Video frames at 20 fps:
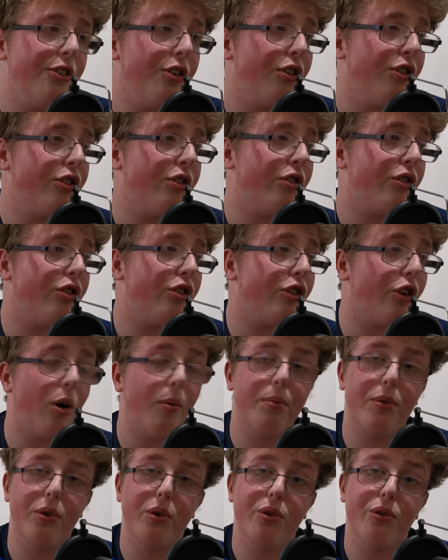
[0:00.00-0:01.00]
just
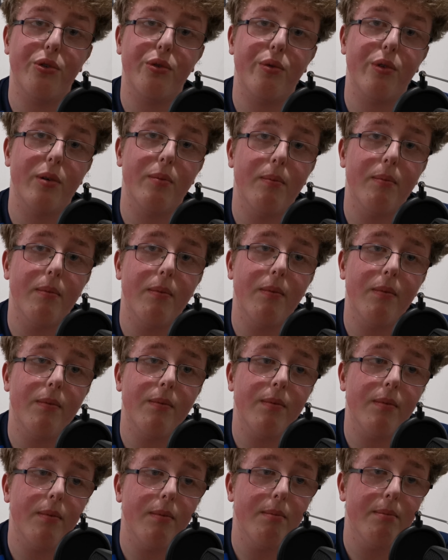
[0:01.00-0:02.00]
stopped us from
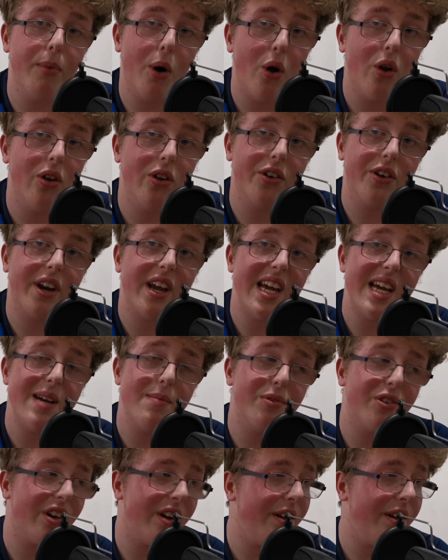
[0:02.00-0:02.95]
bottling games.